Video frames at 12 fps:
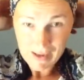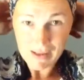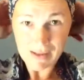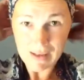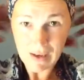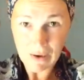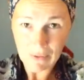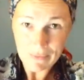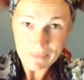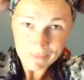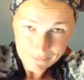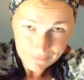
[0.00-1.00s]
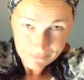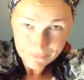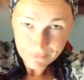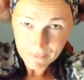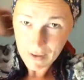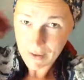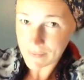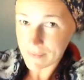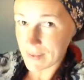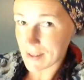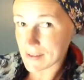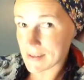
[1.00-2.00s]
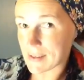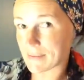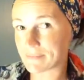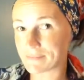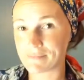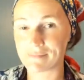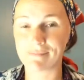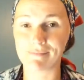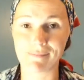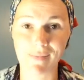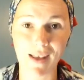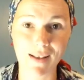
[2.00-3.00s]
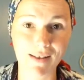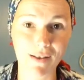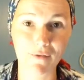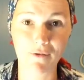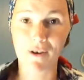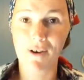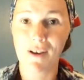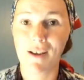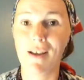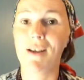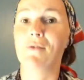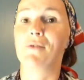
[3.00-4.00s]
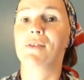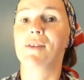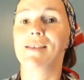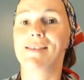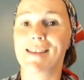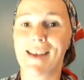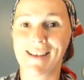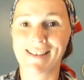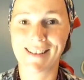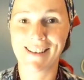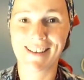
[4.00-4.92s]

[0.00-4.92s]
So yeah, that's it. That's it for these days.